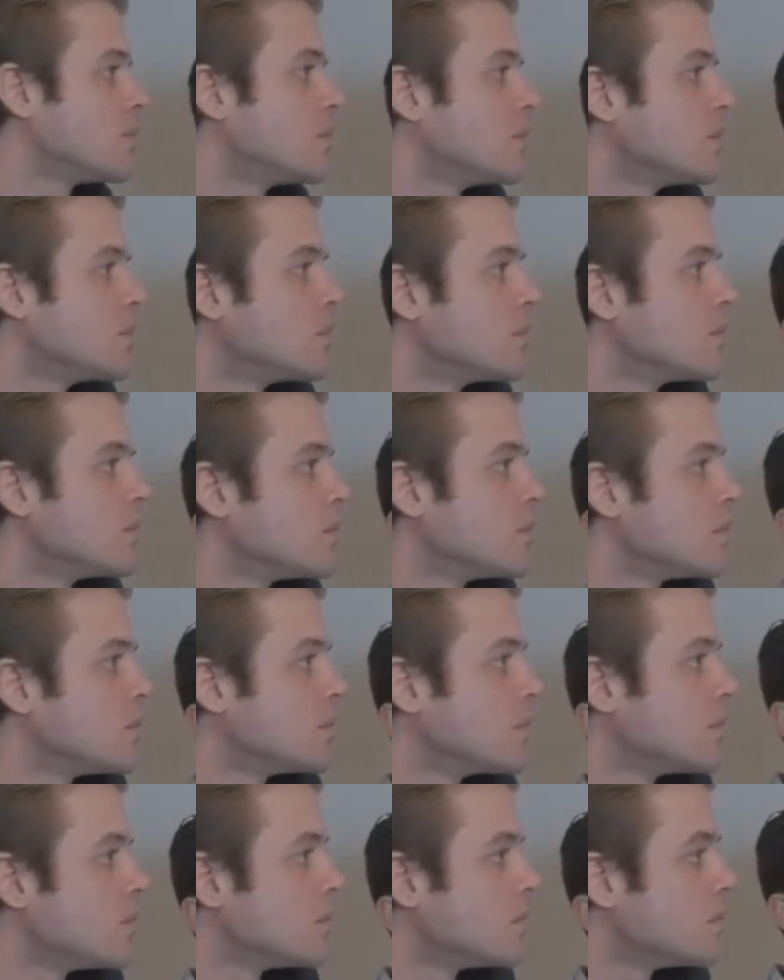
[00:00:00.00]

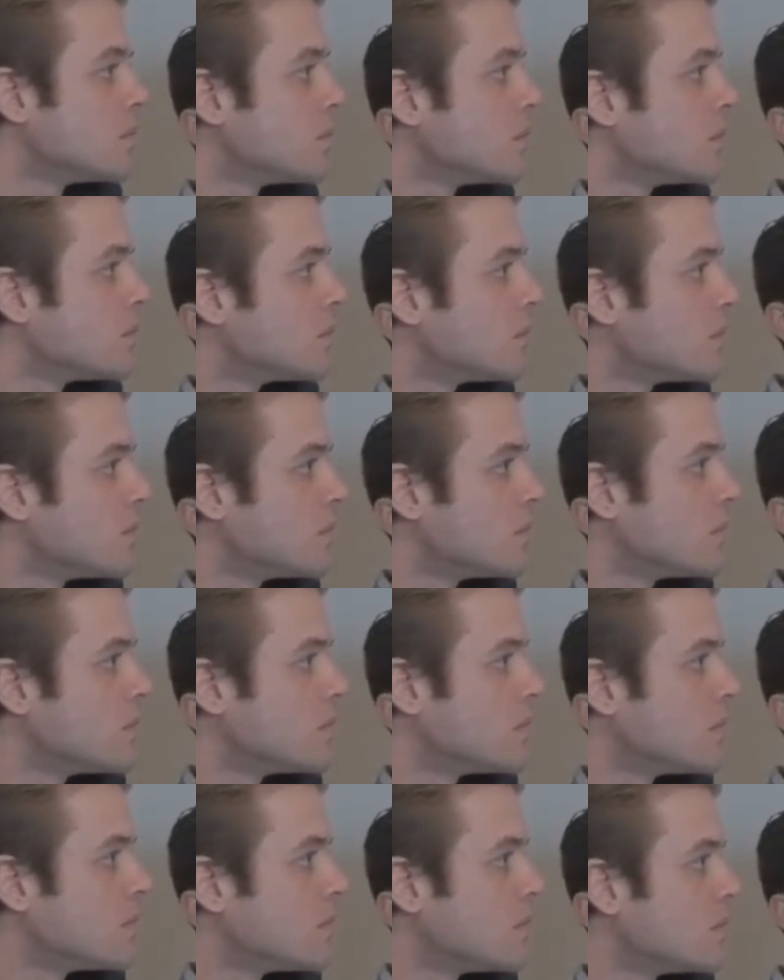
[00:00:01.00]

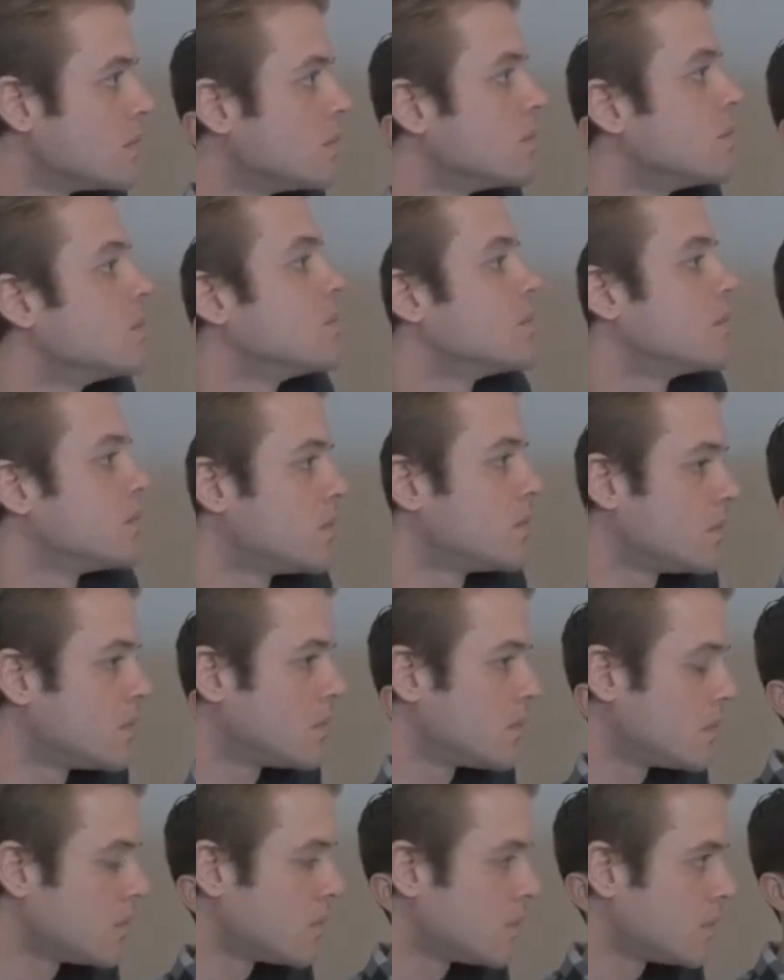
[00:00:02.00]

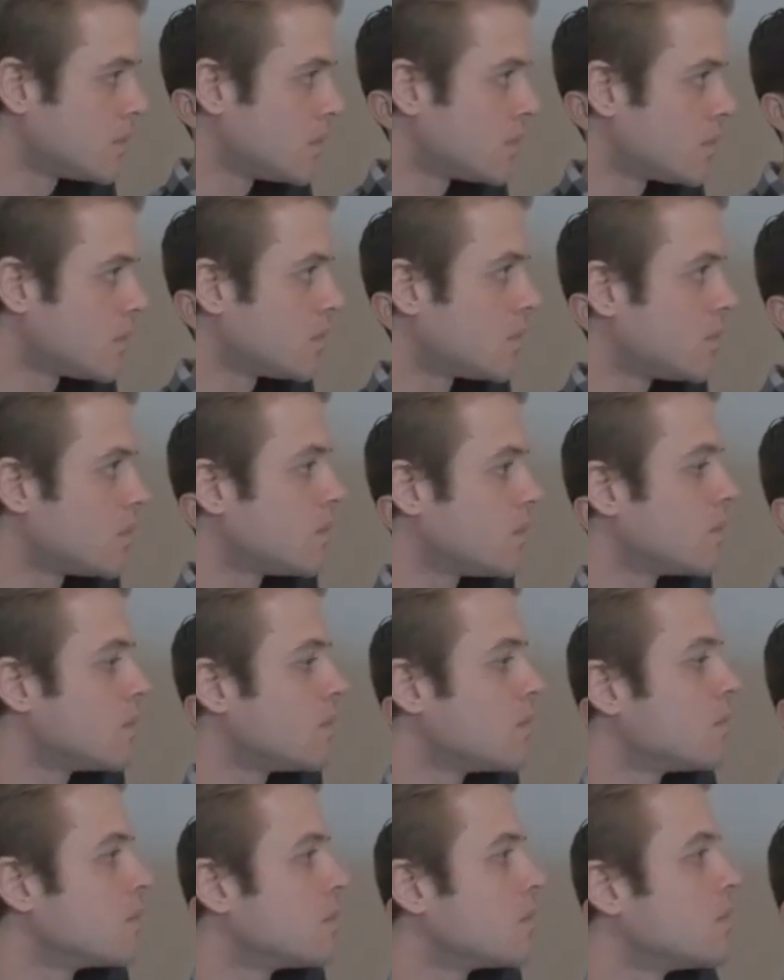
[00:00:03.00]

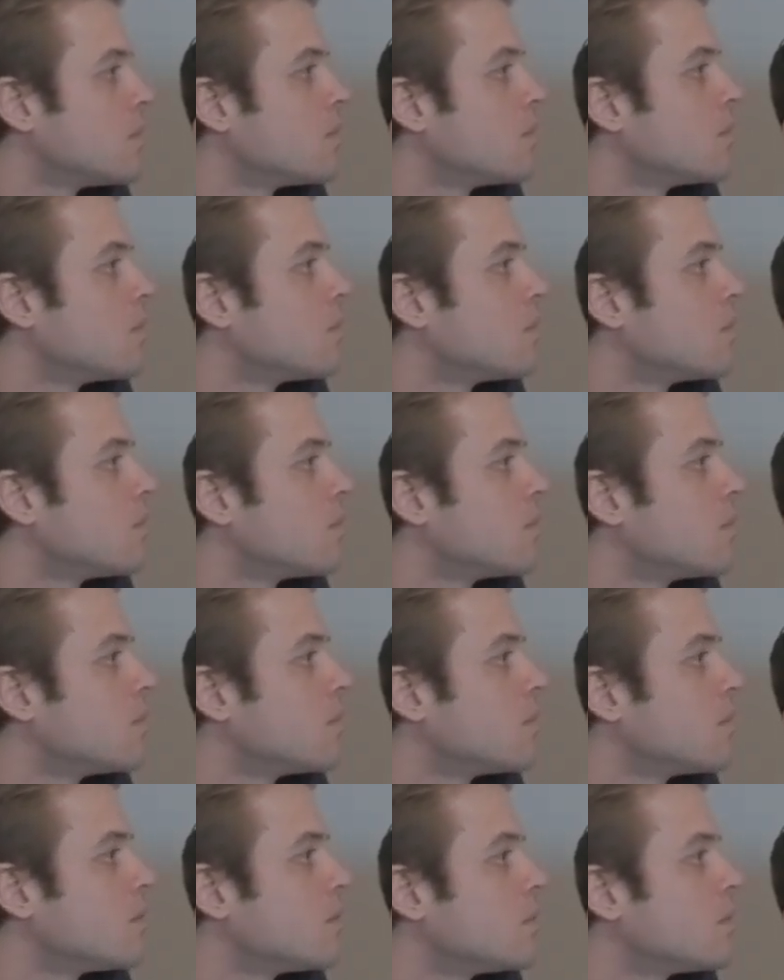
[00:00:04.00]

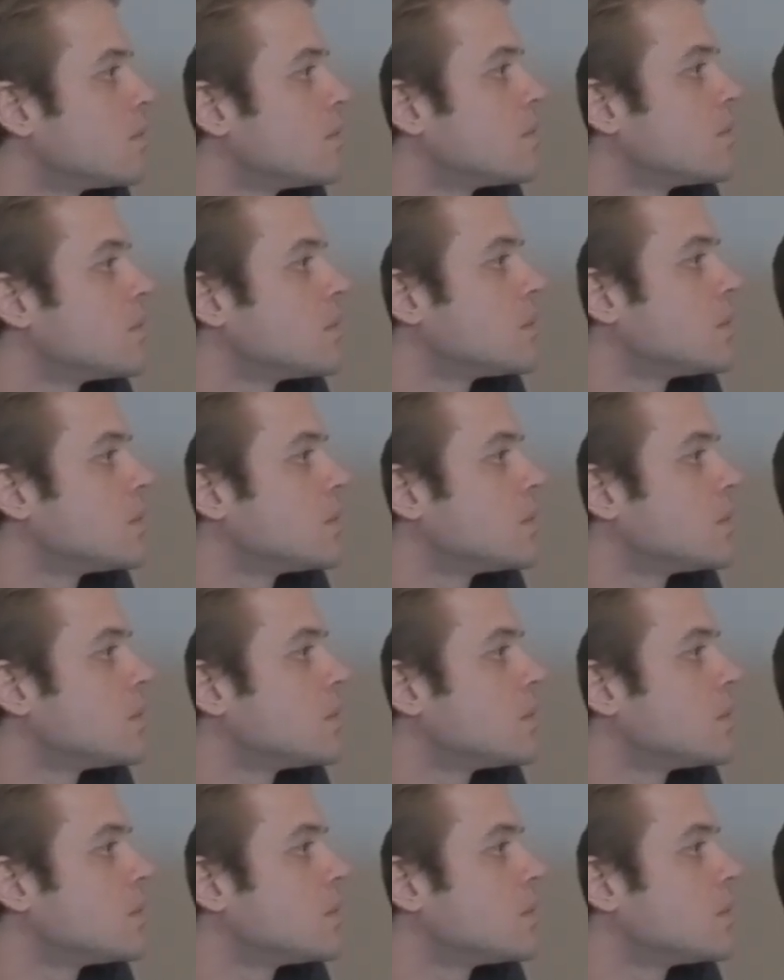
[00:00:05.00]
The person shown says nothing.